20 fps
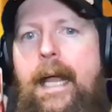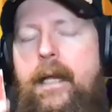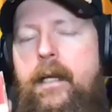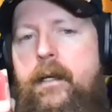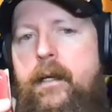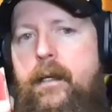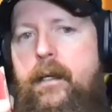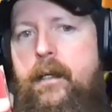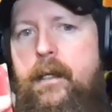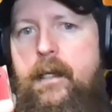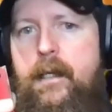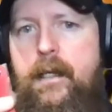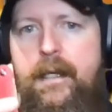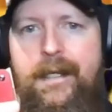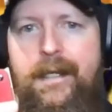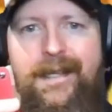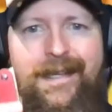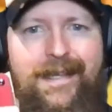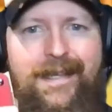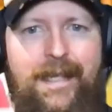And
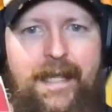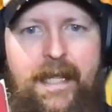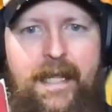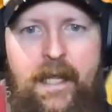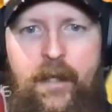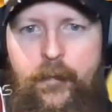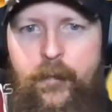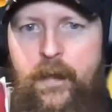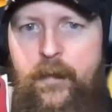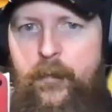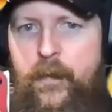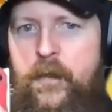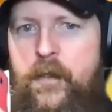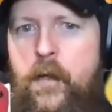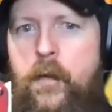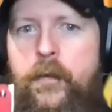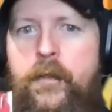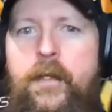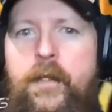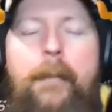if, if
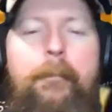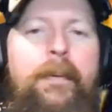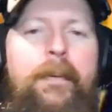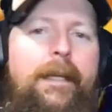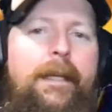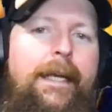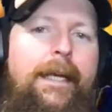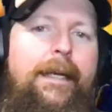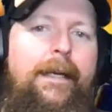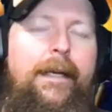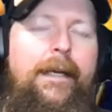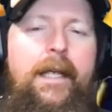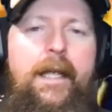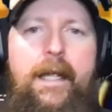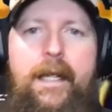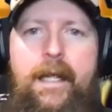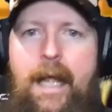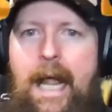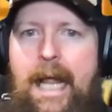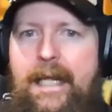you don't do that, but like
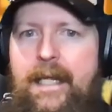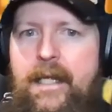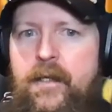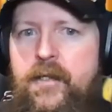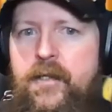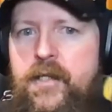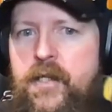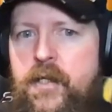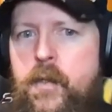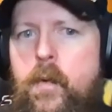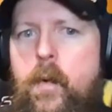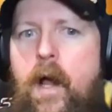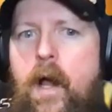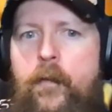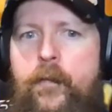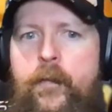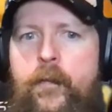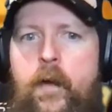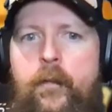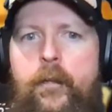I can do
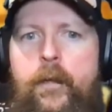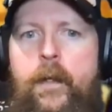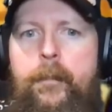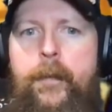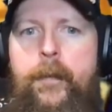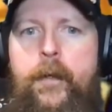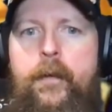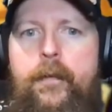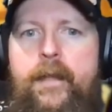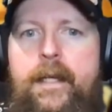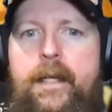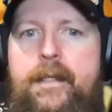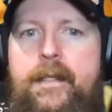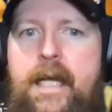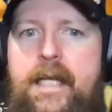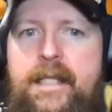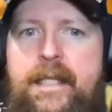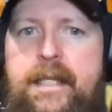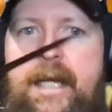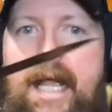a front flipper
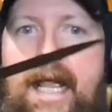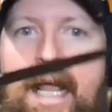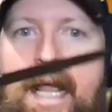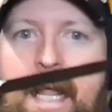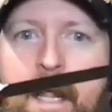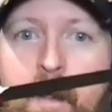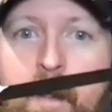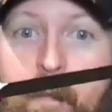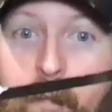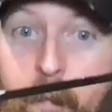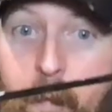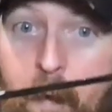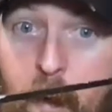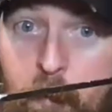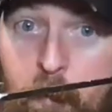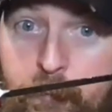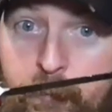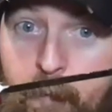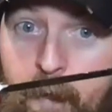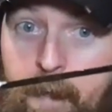that doesn't have
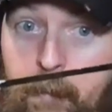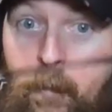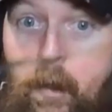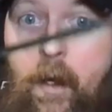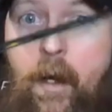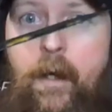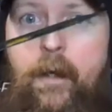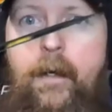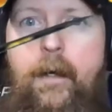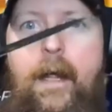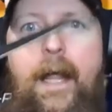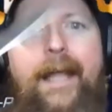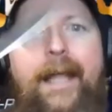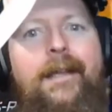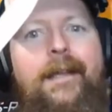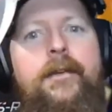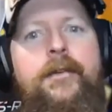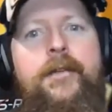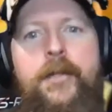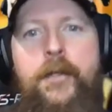a frame lock. I
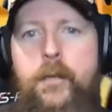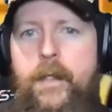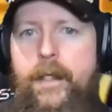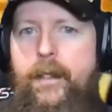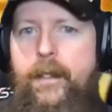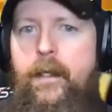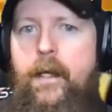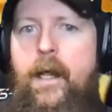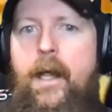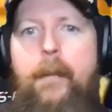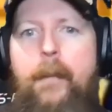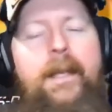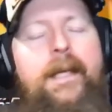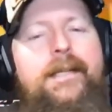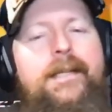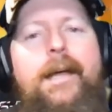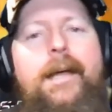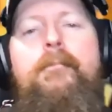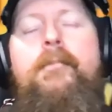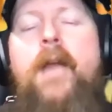can do it
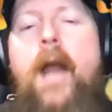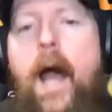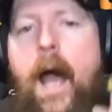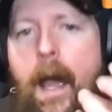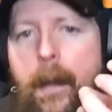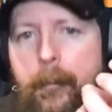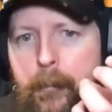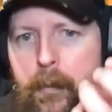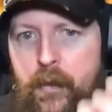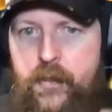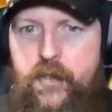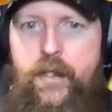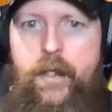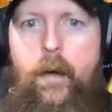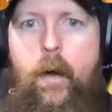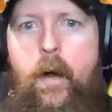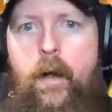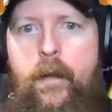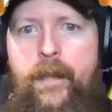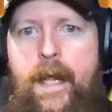because I'm not
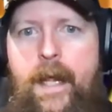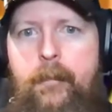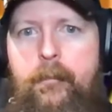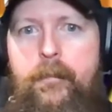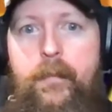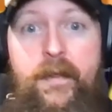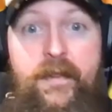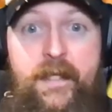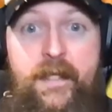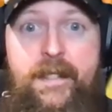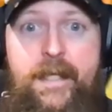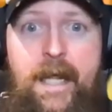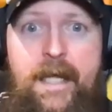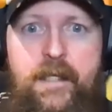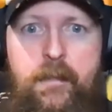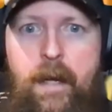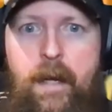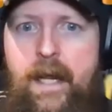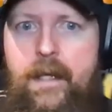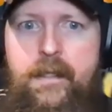pushing on that with the
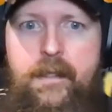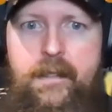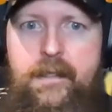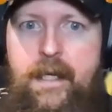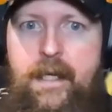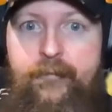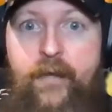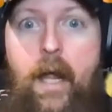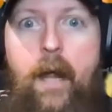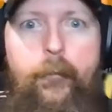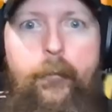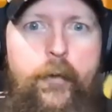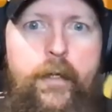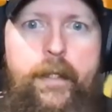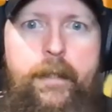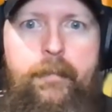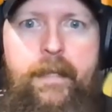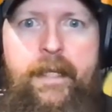size of my hands because I got right.